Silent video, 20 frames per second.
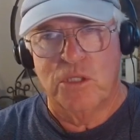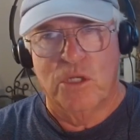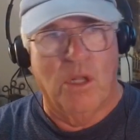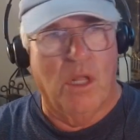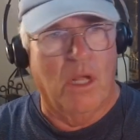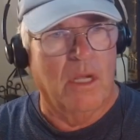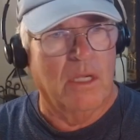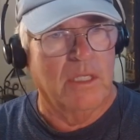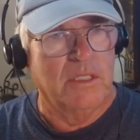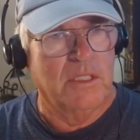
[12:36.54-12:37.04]

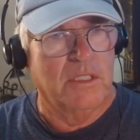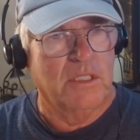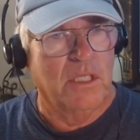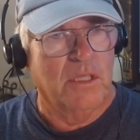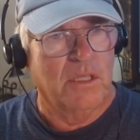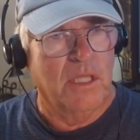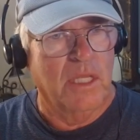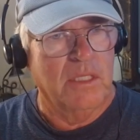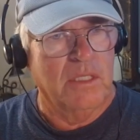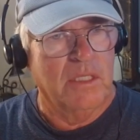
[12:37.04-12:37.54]
long as
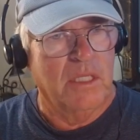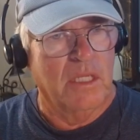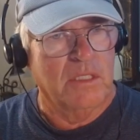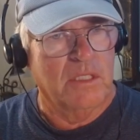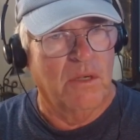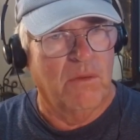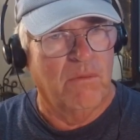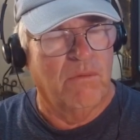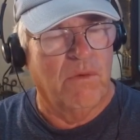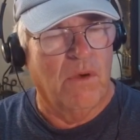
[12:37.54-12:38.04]
the thing
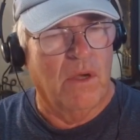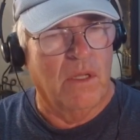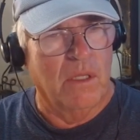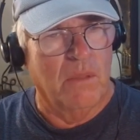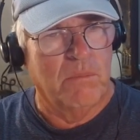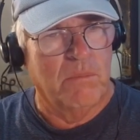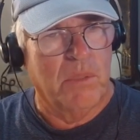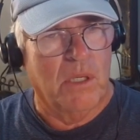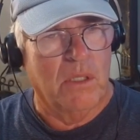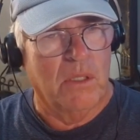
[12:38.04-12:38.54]
doesn't fall
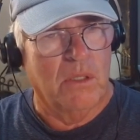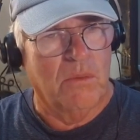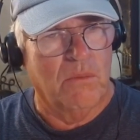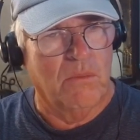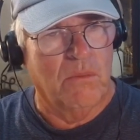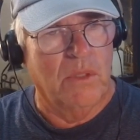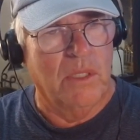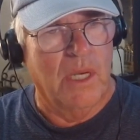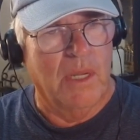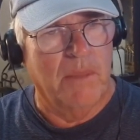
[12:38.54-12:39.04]

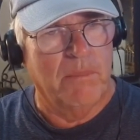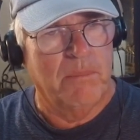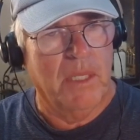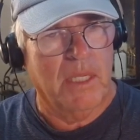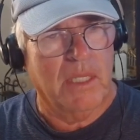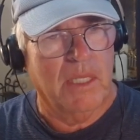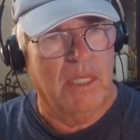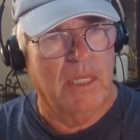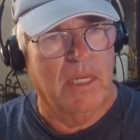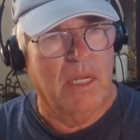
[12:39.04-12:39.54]
apart when I
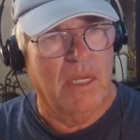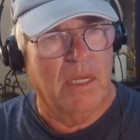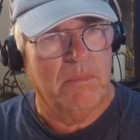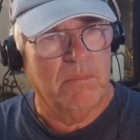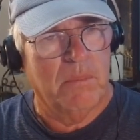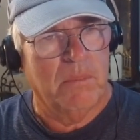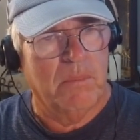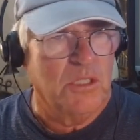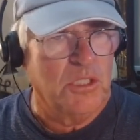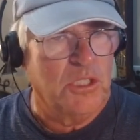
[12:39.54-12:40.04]
pick it
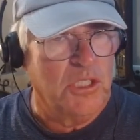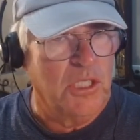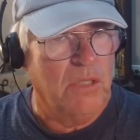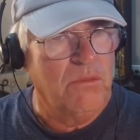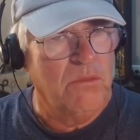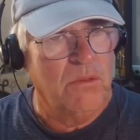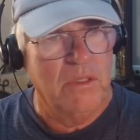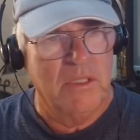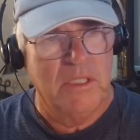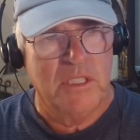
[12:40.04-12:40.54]
up,
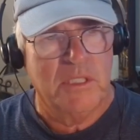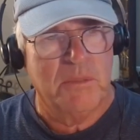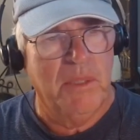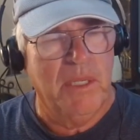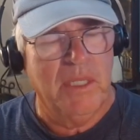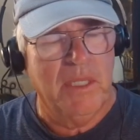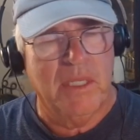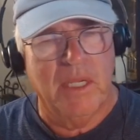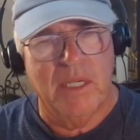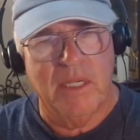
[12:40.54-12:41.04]
generally
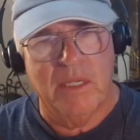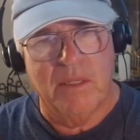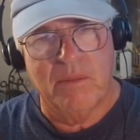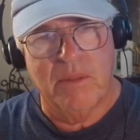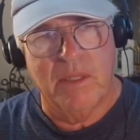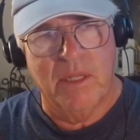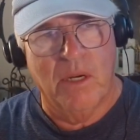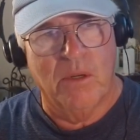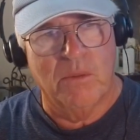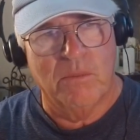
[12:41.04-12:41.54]
speaking,
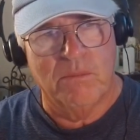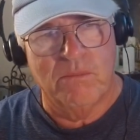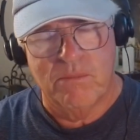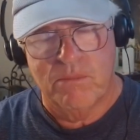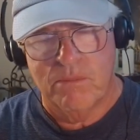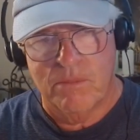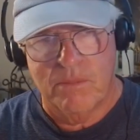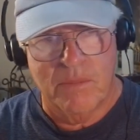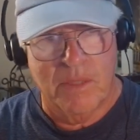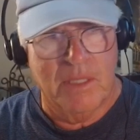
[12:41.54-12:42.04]

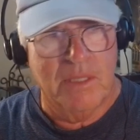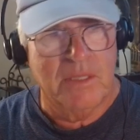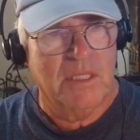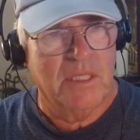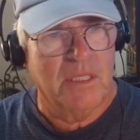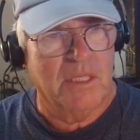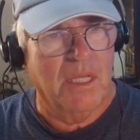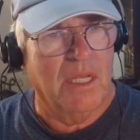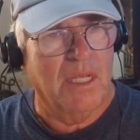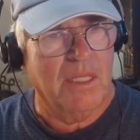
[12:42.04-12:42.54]

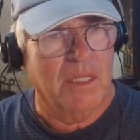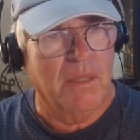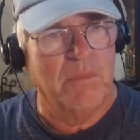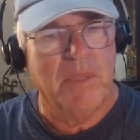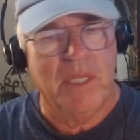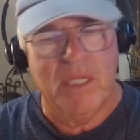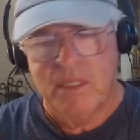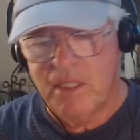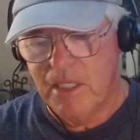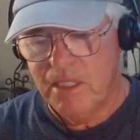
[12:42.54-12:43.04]
it can
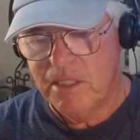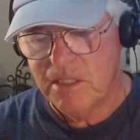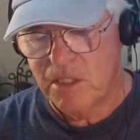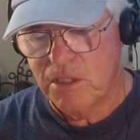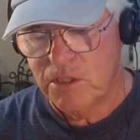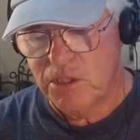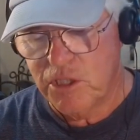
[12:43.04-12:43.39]
be a decent